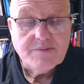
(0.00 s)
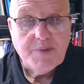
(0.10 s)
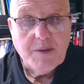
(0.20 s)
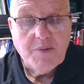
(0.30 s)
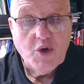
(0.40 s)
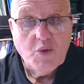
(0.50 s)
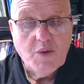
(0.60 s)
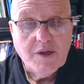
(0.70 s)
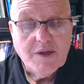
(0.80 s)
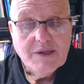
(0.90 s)
people who
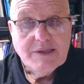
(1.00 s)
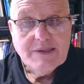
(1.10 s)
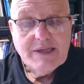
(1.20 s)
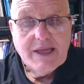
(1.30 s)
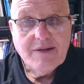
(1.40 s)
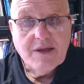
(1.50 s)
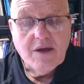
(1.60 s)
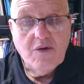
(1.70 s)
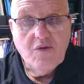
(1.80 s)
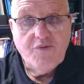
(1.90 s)
were in the
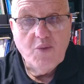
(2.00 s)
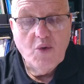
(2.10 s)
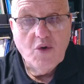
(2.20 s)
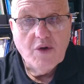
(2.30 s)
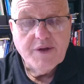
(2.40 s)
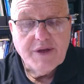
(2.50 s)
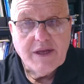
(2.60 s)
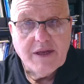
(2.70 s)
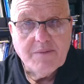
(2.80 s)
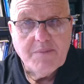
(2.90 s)
Gulf War and
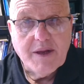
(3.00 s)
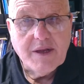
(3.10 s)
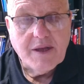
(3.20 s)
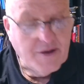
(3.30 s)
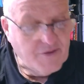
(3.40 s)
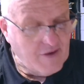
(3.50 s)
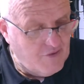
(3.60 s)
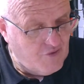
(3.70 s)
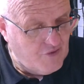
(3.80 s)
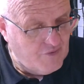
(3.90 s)
needing medical
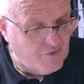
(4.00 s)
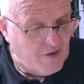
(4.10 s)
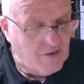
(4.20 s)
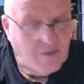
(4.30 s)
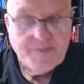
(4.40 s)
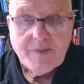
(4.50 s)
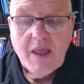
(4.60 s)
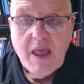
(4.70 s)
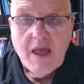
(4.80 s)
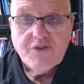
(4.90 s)
attention. So
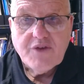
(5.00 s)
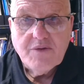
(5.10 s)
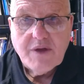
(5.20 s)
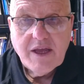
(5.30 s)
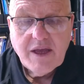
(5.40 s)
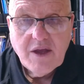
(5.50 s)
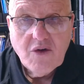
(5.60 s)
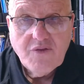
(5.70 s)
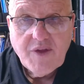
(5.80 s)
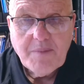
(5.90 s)
kicking
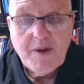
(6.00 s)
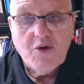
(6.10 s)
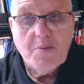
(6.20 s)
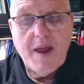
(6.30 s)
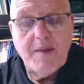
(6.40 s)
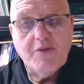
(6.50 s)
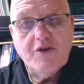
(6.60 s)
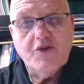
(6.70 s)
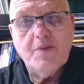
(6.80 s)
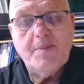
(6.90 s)
off then, Beryl
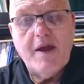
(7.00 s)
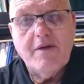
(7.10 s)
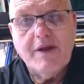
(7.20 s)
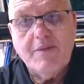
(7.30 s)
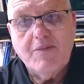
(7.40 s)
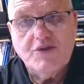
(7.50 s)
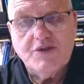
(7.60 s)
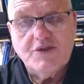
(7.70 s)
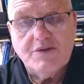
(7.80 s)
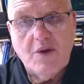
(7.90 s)
Bainbridge apparently
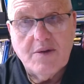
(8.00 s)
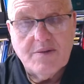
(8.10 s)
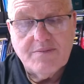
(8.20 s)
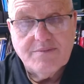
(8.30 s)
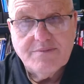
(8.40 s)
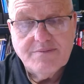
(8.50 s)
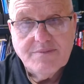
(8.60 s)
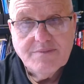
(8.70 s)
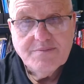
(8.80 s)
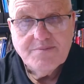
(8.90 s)
was
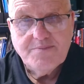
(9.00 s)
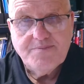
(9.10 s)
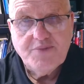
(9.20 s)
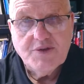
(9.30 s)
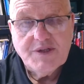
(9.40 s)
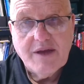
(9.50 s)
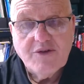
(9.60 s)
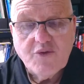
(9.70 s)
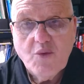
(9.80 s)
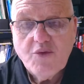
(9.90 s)
put down
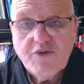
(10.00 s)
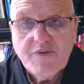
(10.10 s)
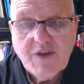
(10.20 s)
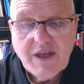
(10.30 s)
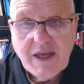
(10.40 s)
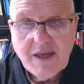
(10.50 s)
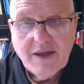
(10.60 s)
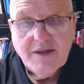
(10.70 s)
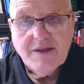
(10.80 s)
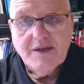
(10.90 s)
as author of the year
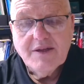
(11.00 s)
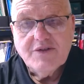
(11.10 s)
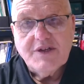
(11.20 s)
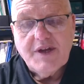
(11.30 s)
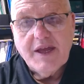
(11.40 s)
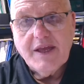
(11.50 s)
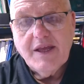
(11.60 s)
today,